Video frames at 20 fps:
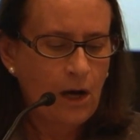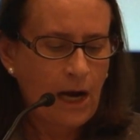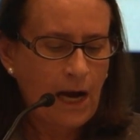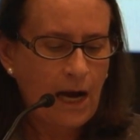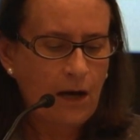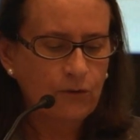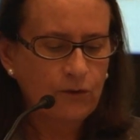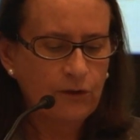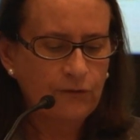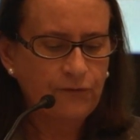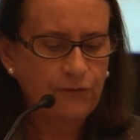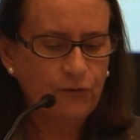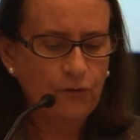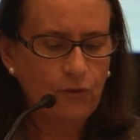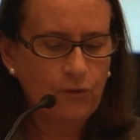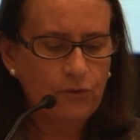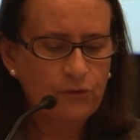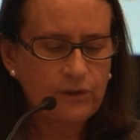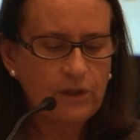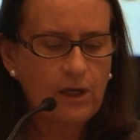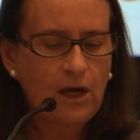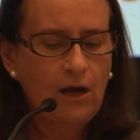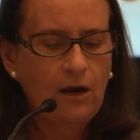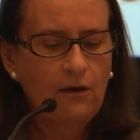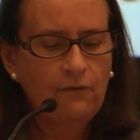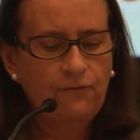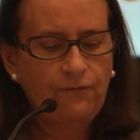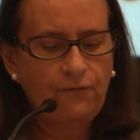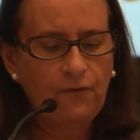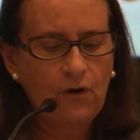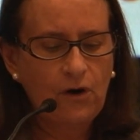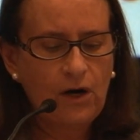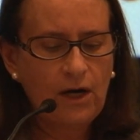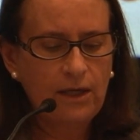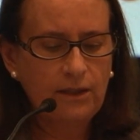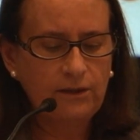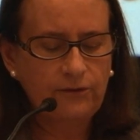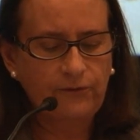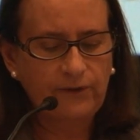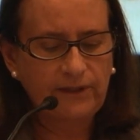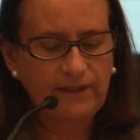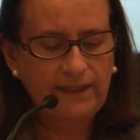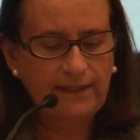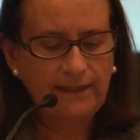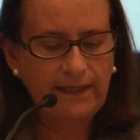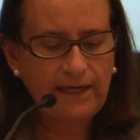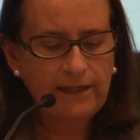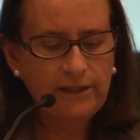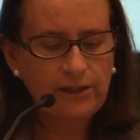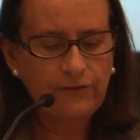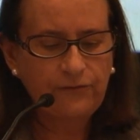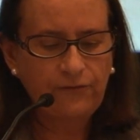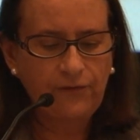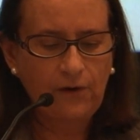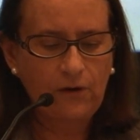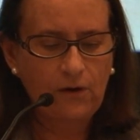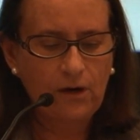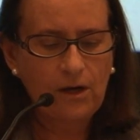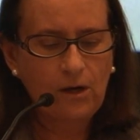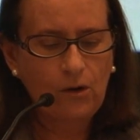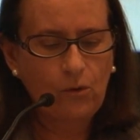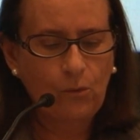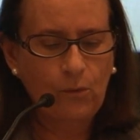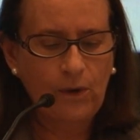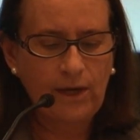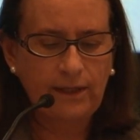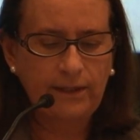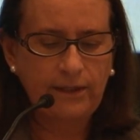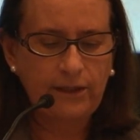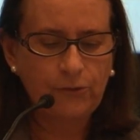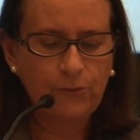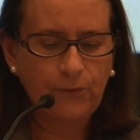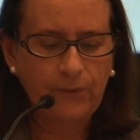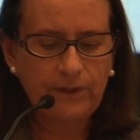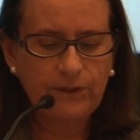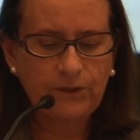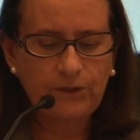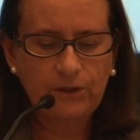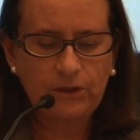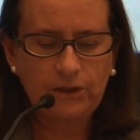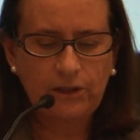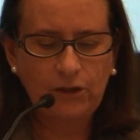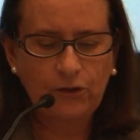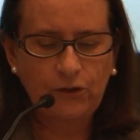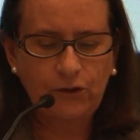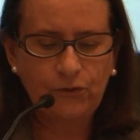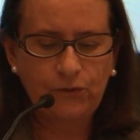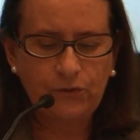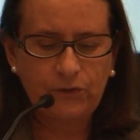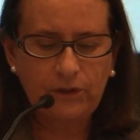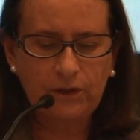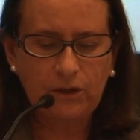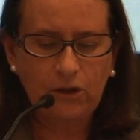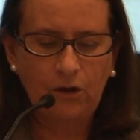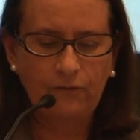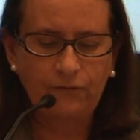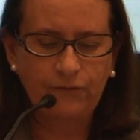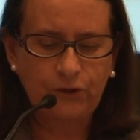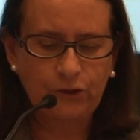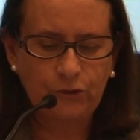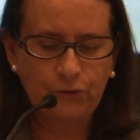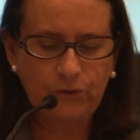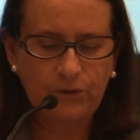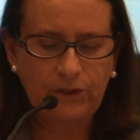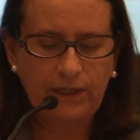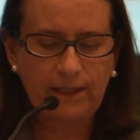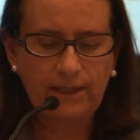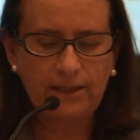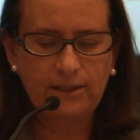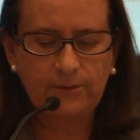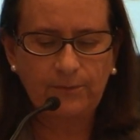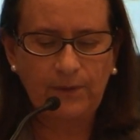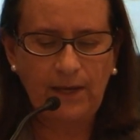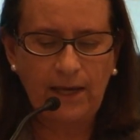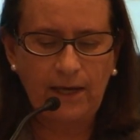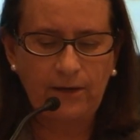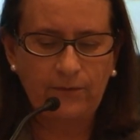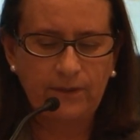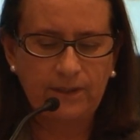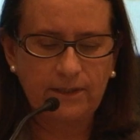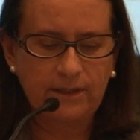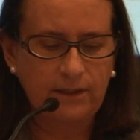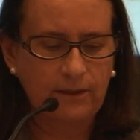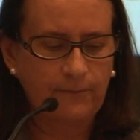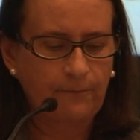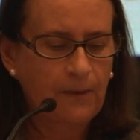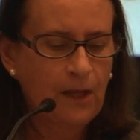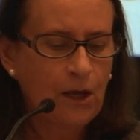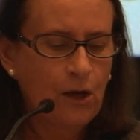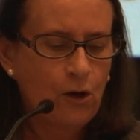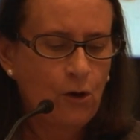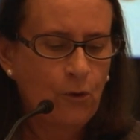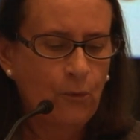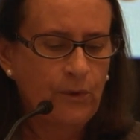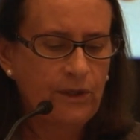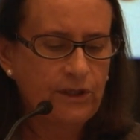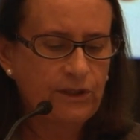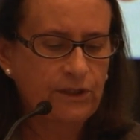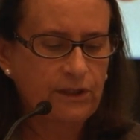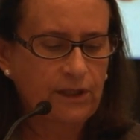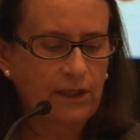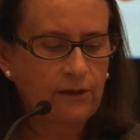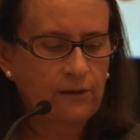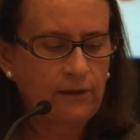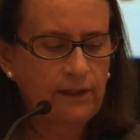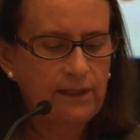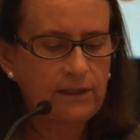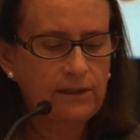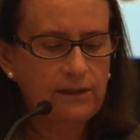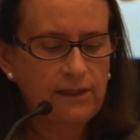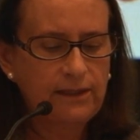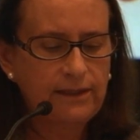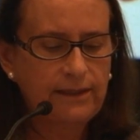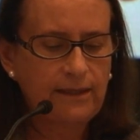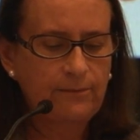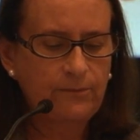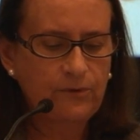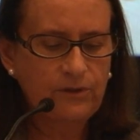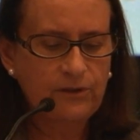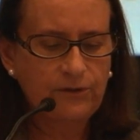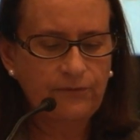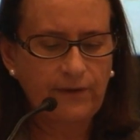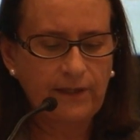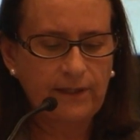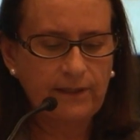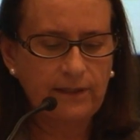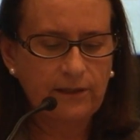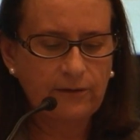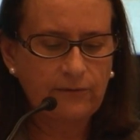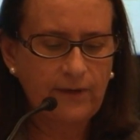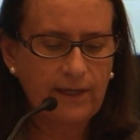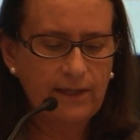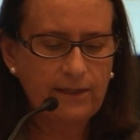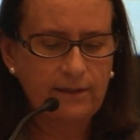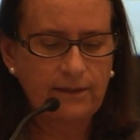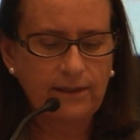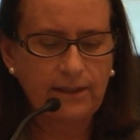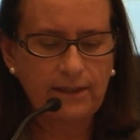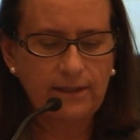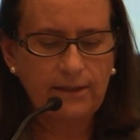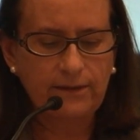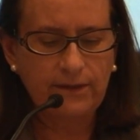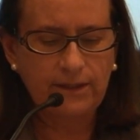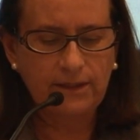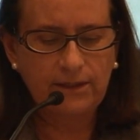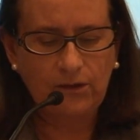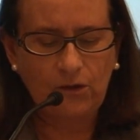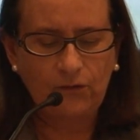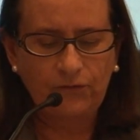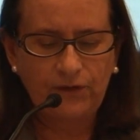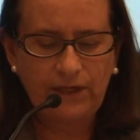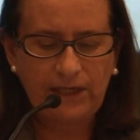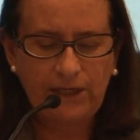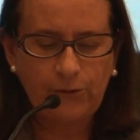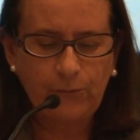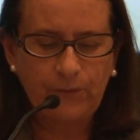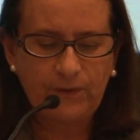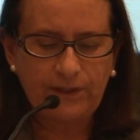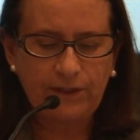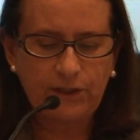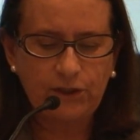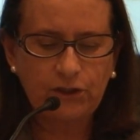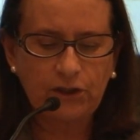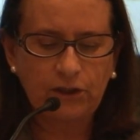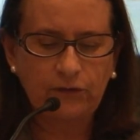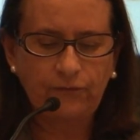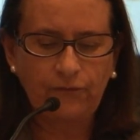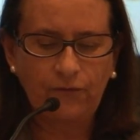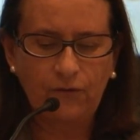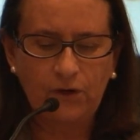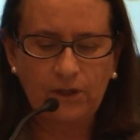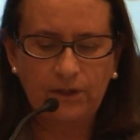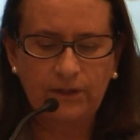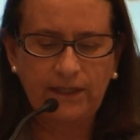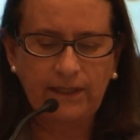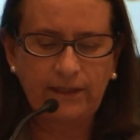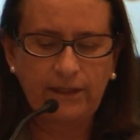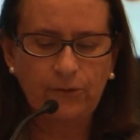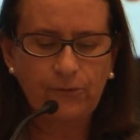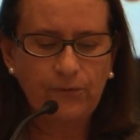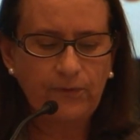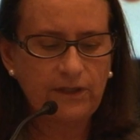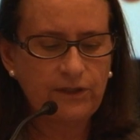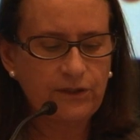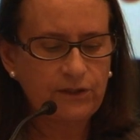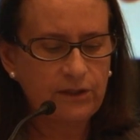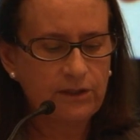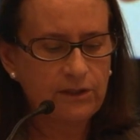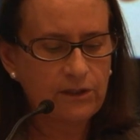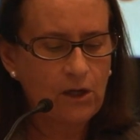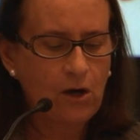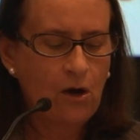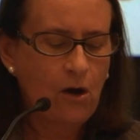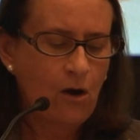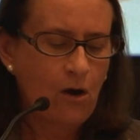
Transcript: Out of those, 484 were new Christians accused of Judaism heresy, which clearly demonstrate the greater interest of the Inquisition for the new Christians